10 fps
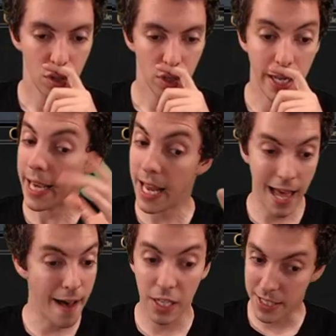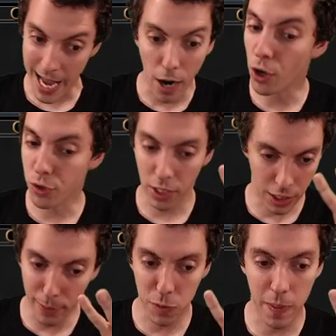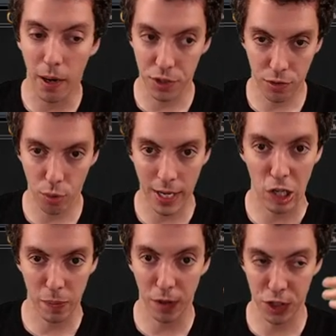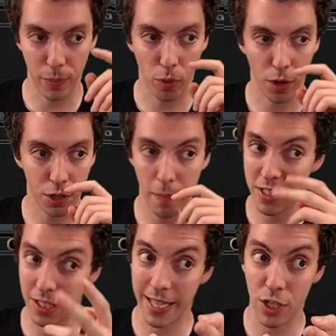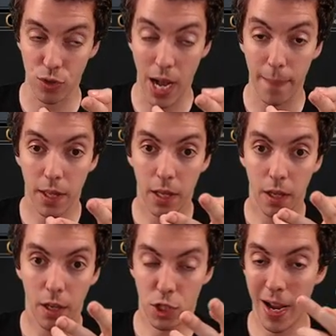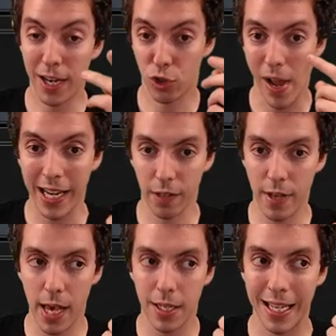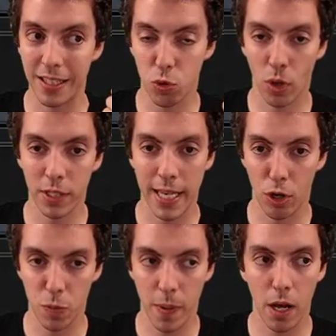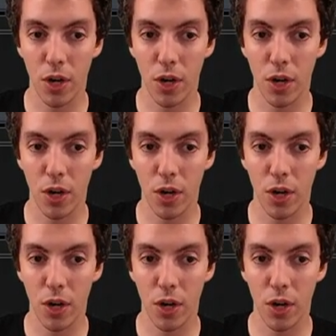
And again, having a tower so they can double spell through counter spells is important too. They miss the land drop. So their hand is Ragavan, at least one counter spell,